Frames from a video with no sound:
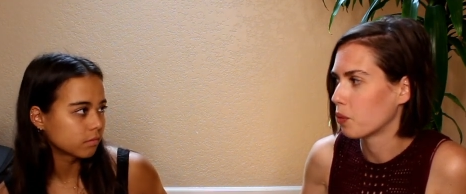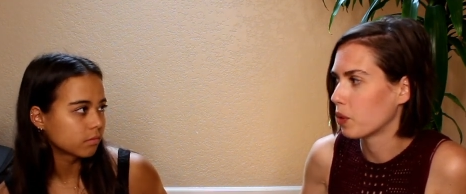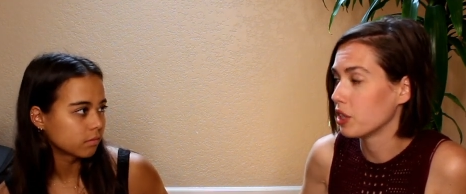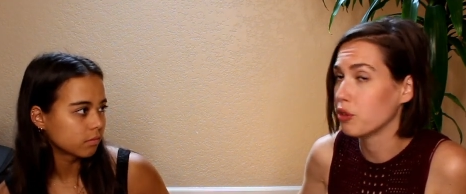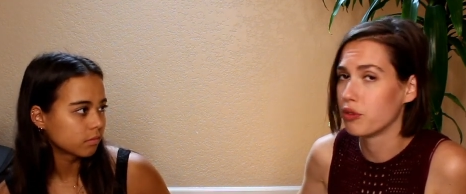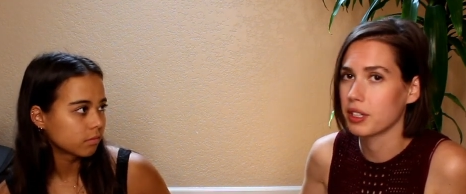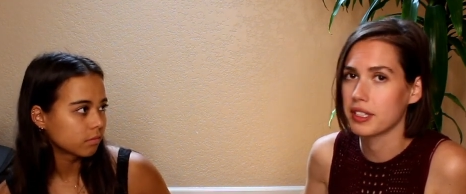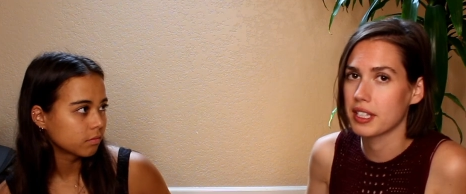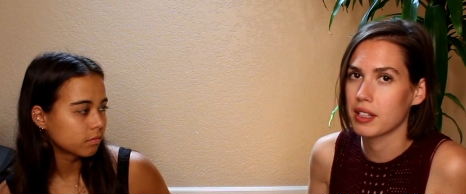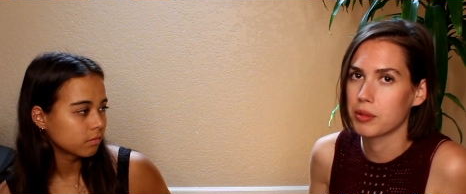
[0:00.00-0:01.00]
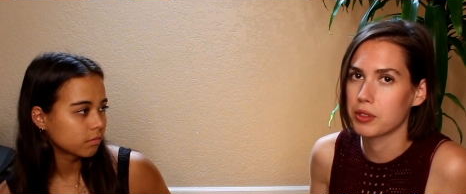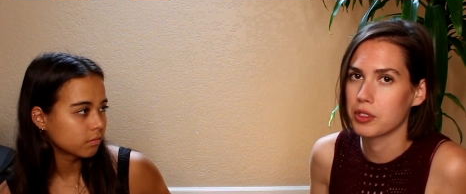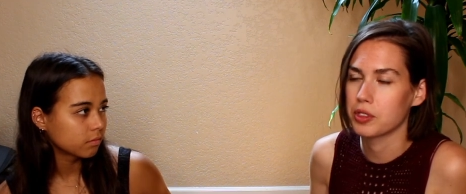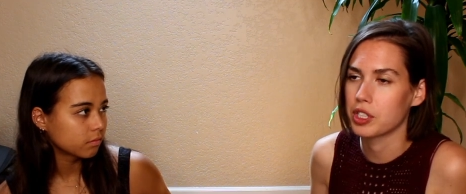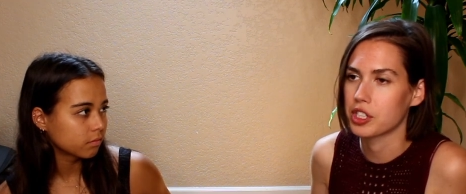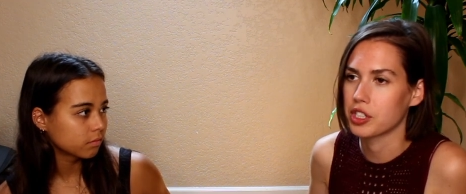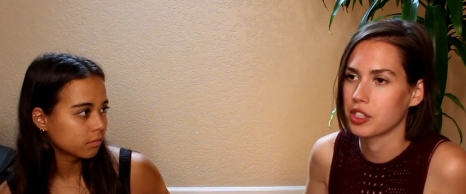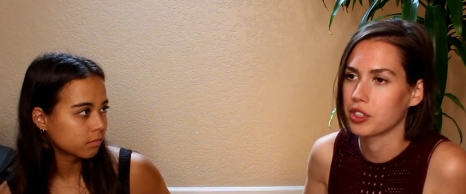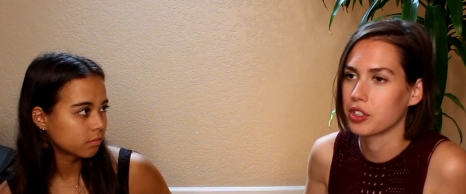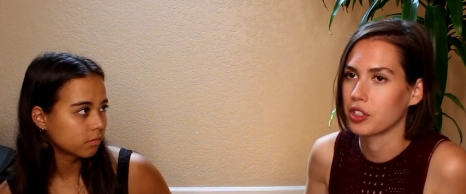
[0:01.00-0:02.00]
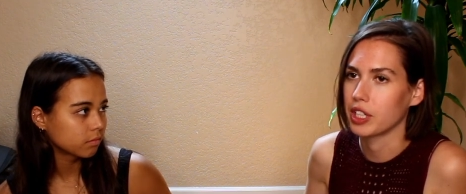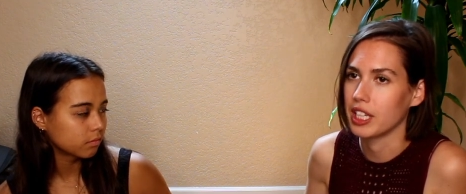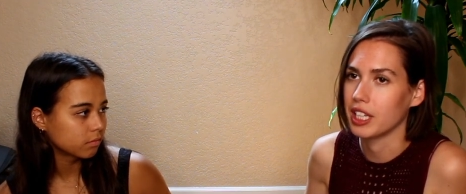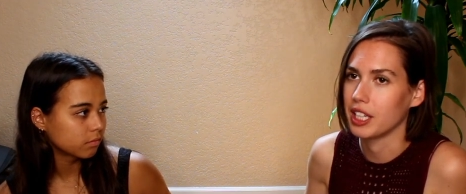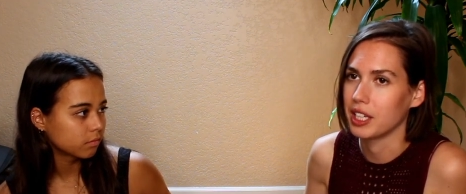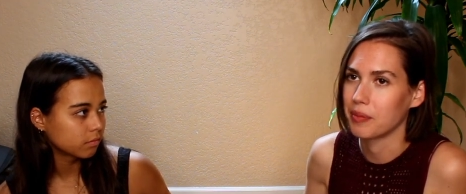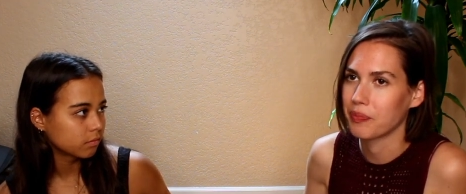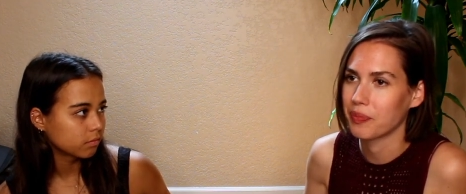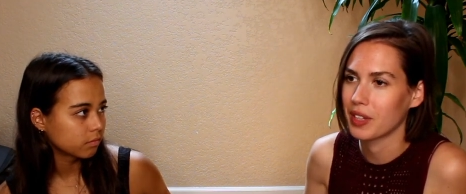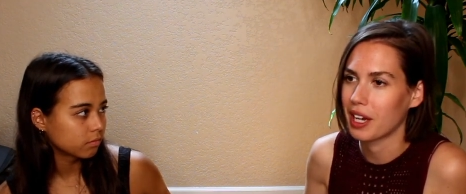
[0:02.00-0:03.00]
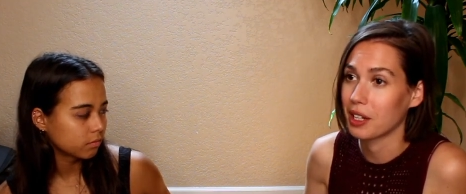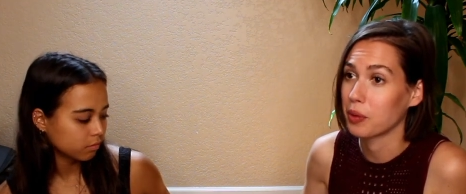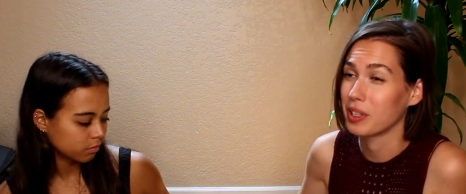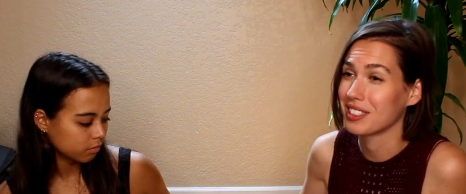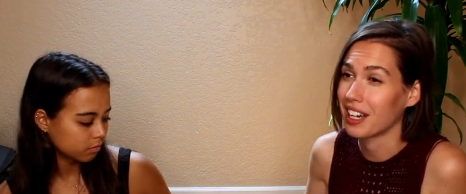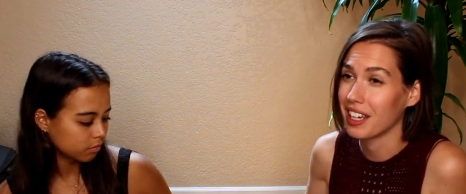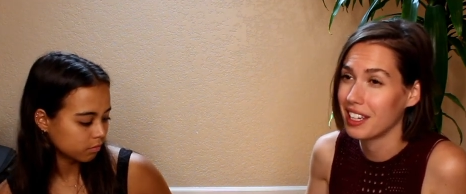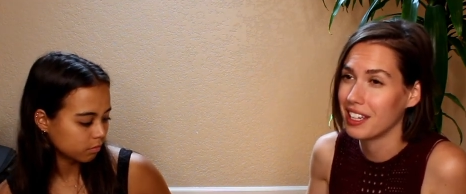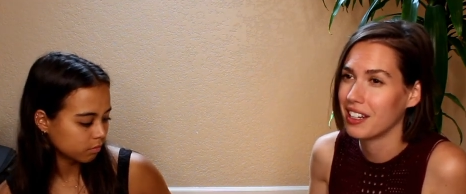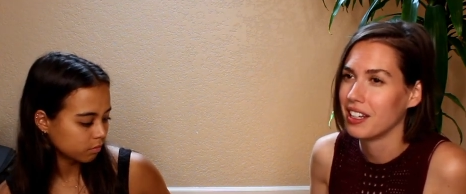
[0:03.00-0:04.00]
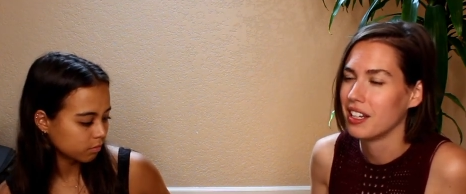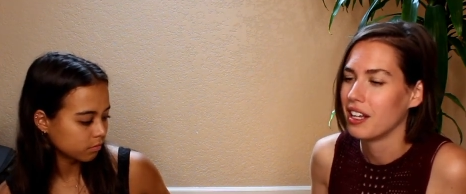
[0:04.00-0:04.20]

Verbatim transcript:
Speaker 1: what you feel is like the most nutritionally adequate diet.